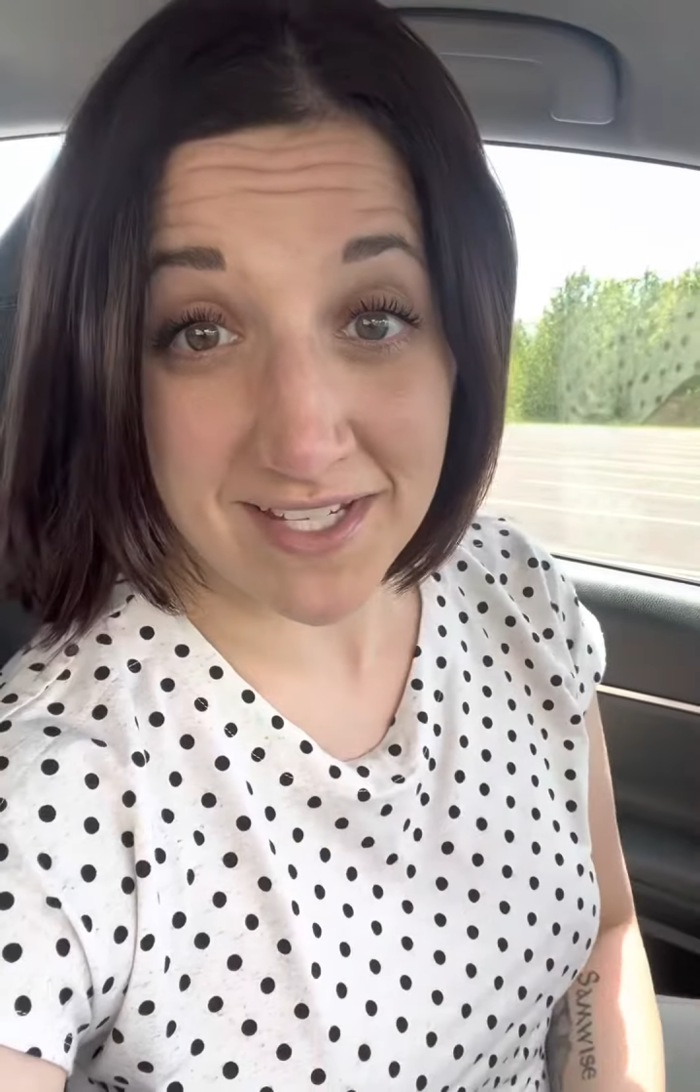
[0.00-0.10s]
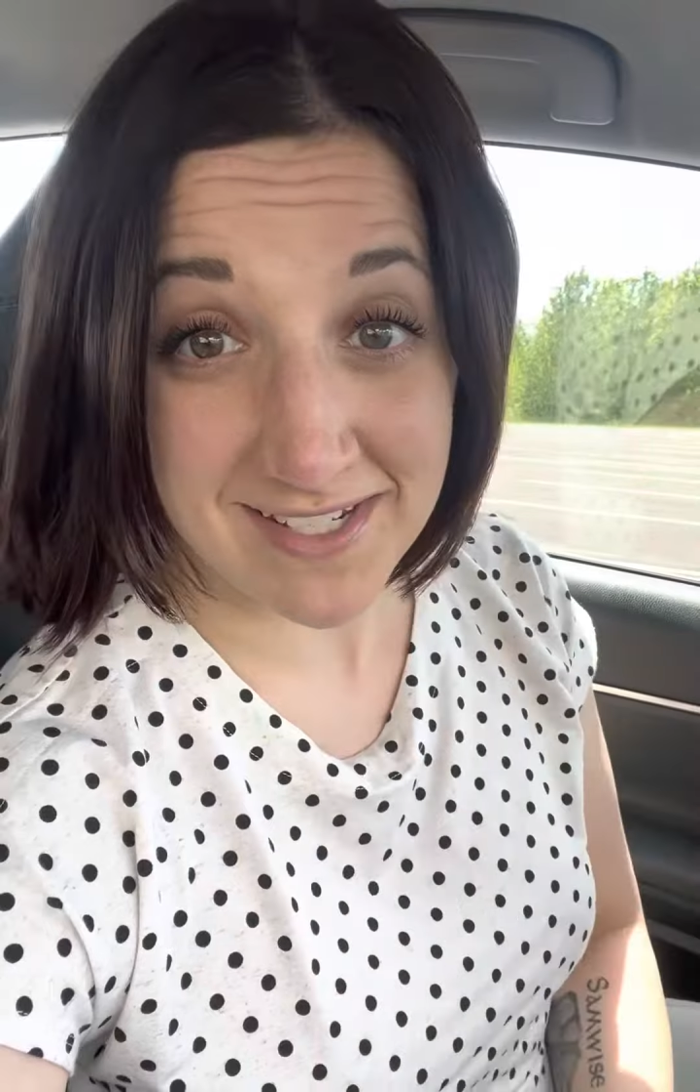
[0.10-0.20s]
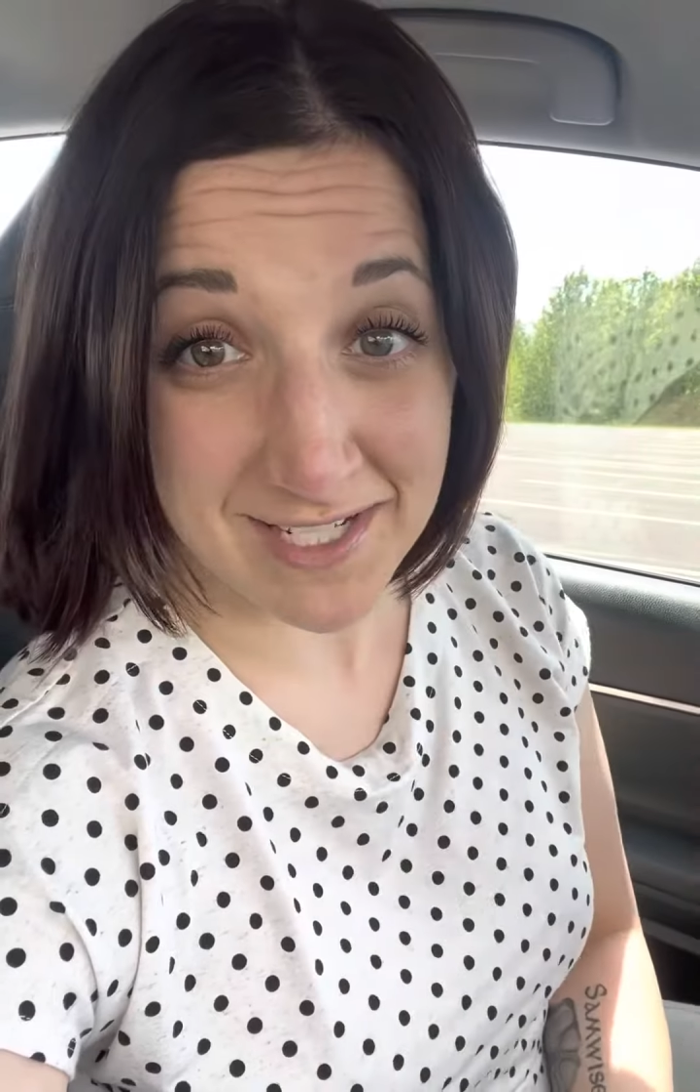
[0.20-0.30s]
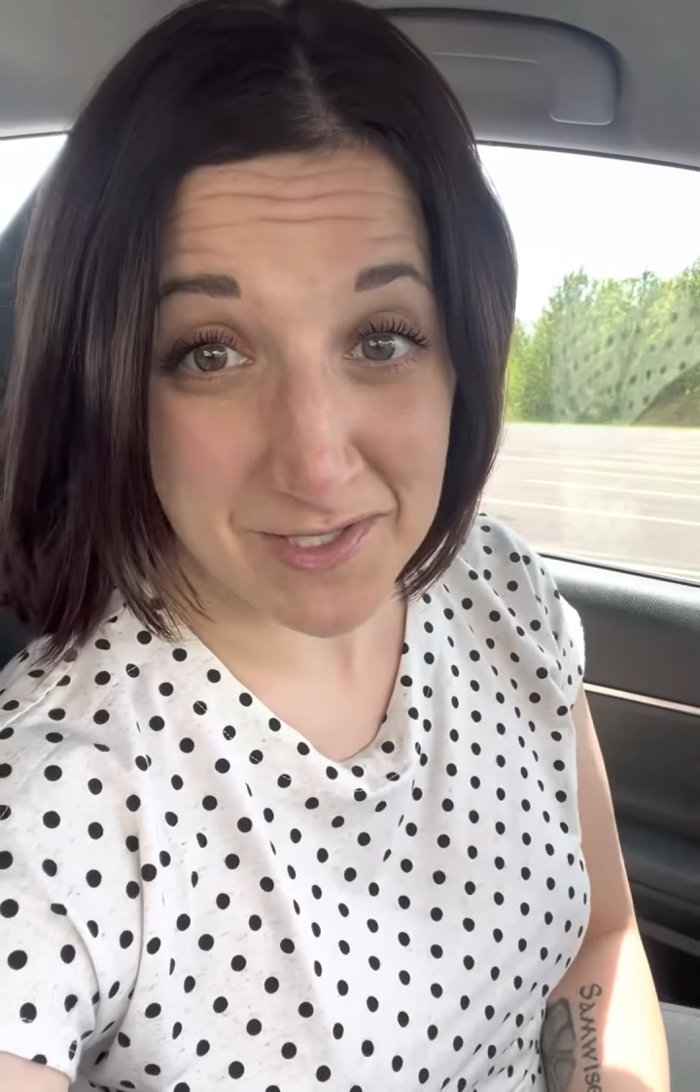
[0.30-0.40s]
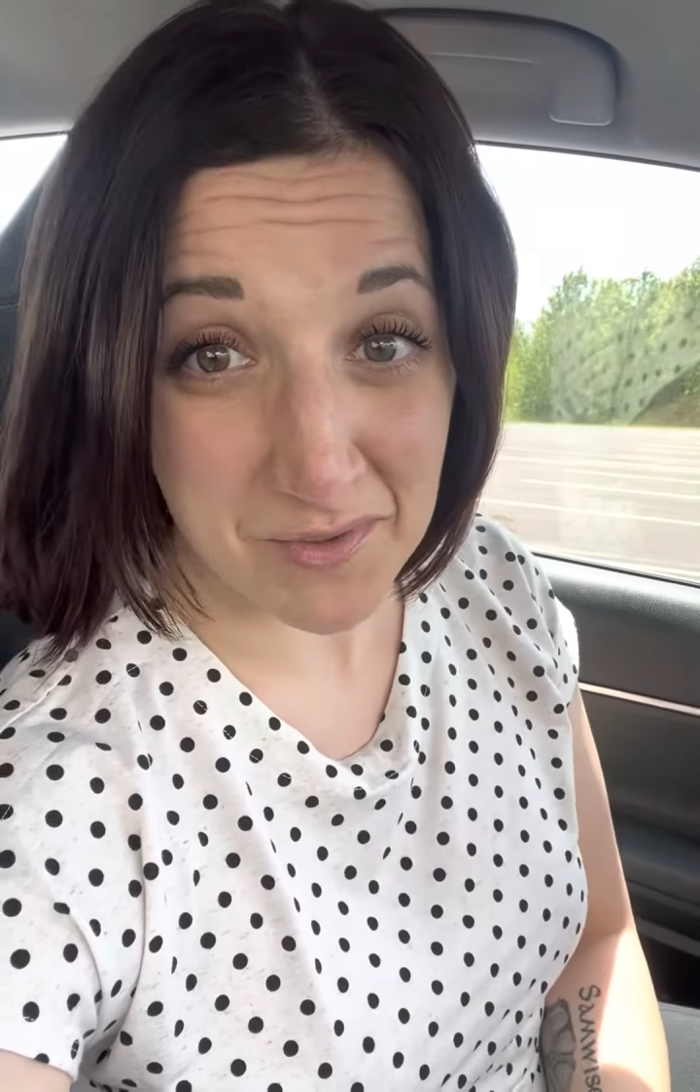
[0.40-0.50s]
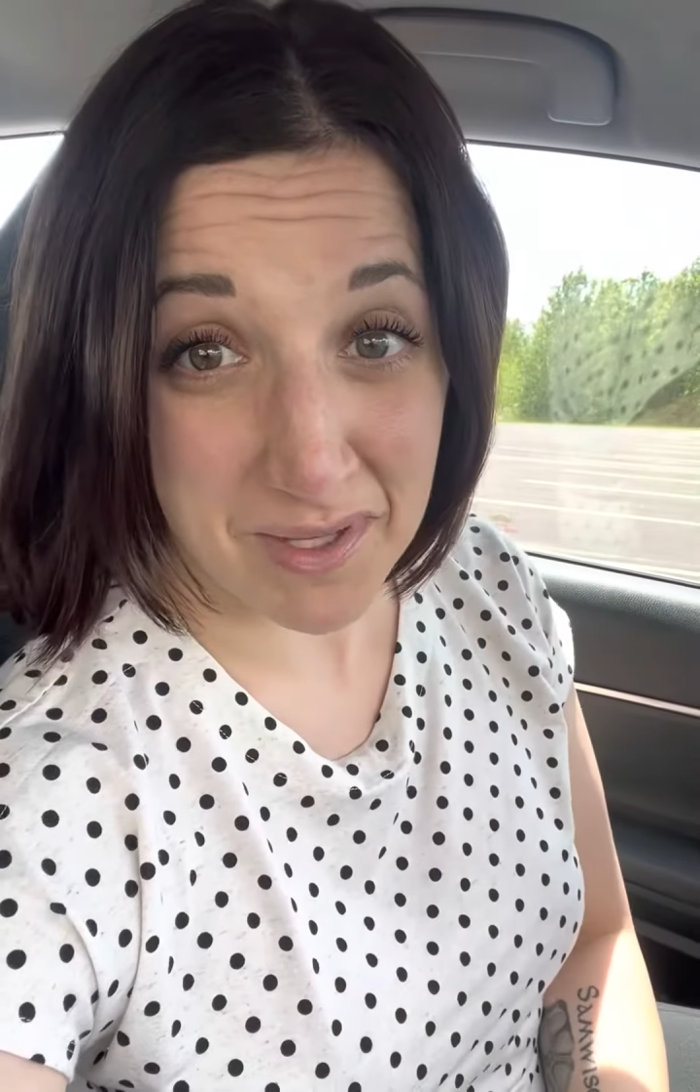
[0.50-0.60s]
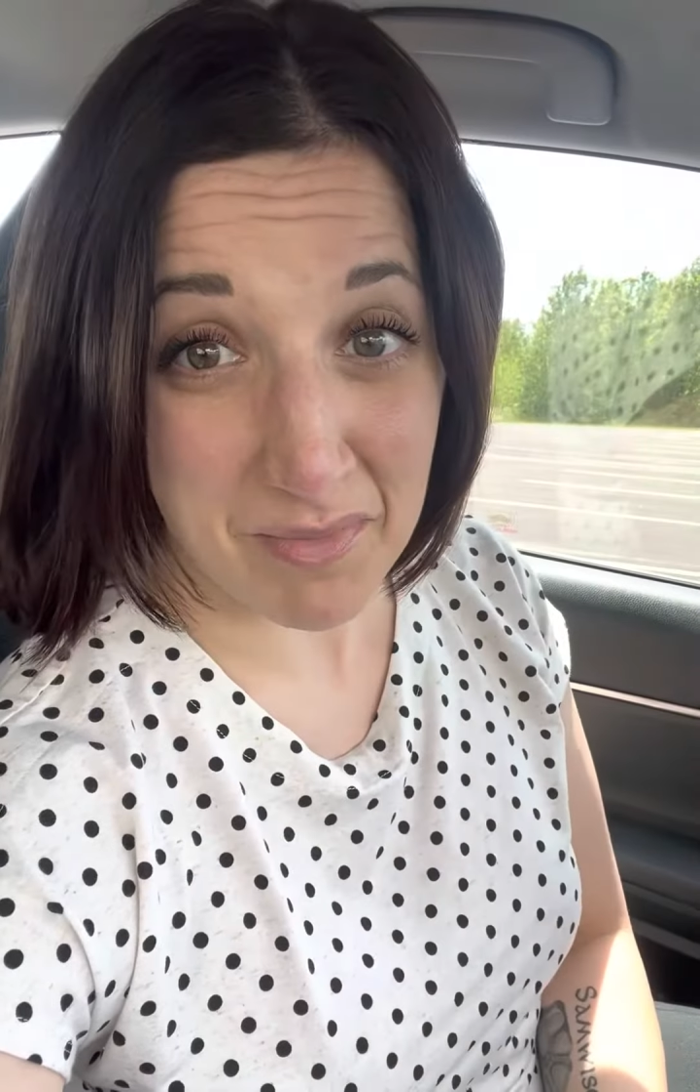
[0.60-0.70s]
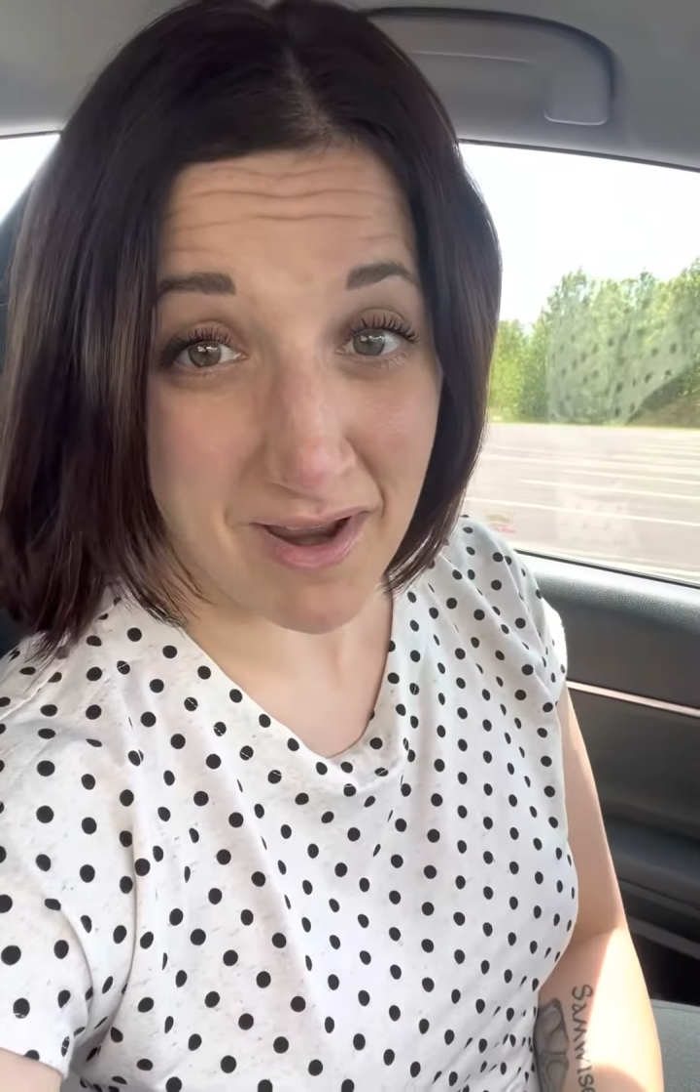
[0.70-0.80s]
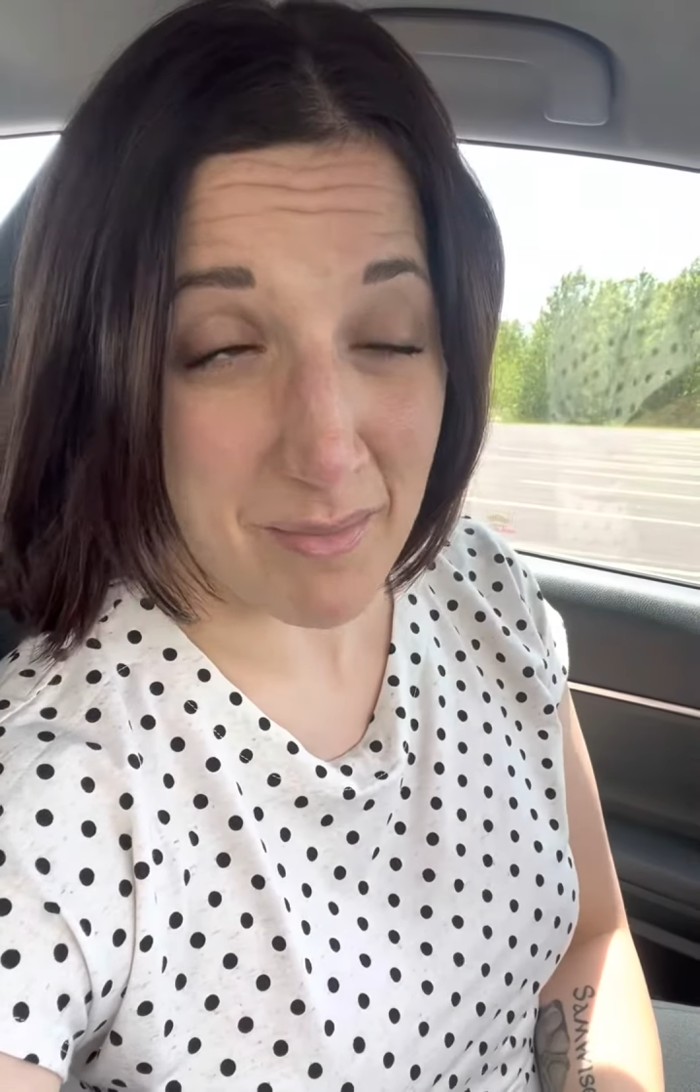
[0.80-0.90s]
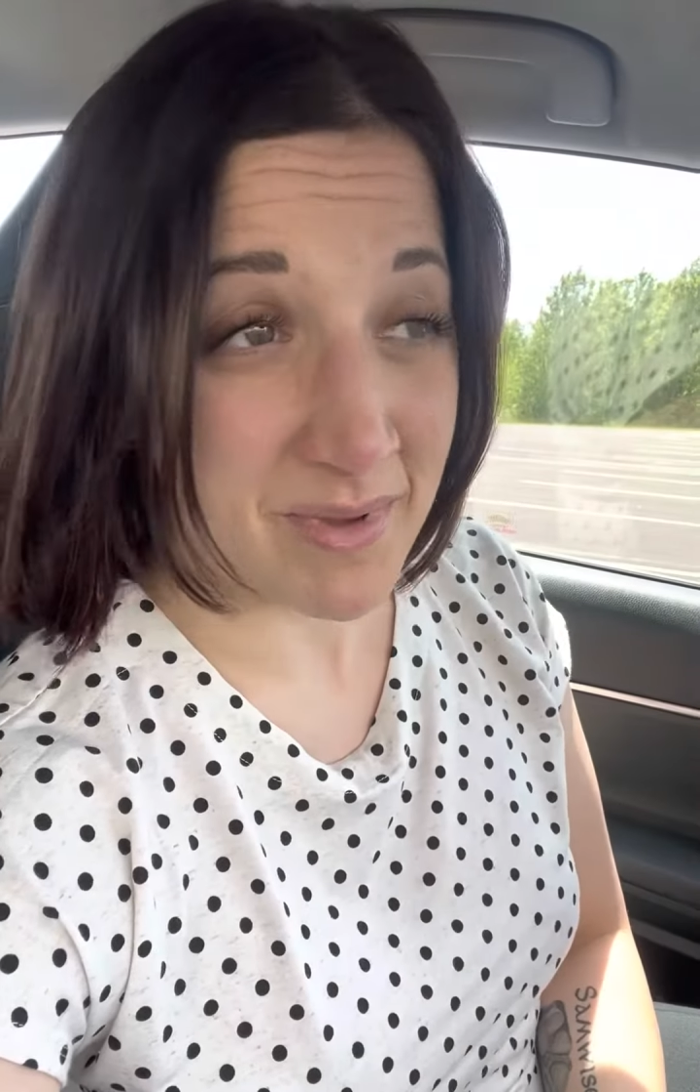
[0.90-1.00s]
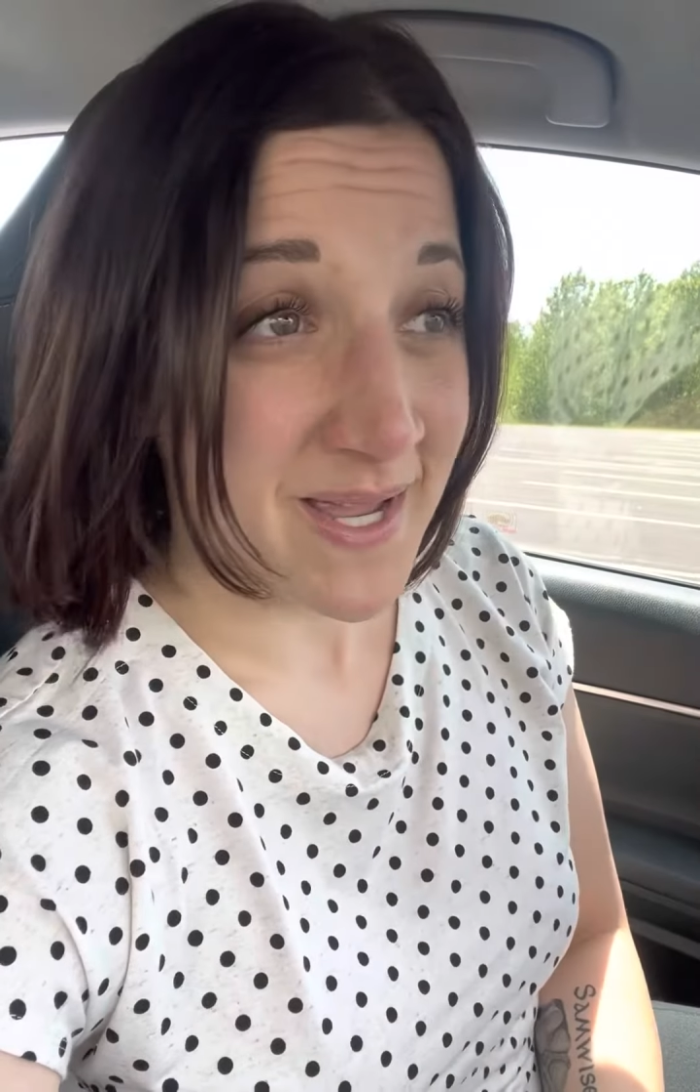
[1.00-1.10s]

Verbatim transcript: indeed, so keep it up.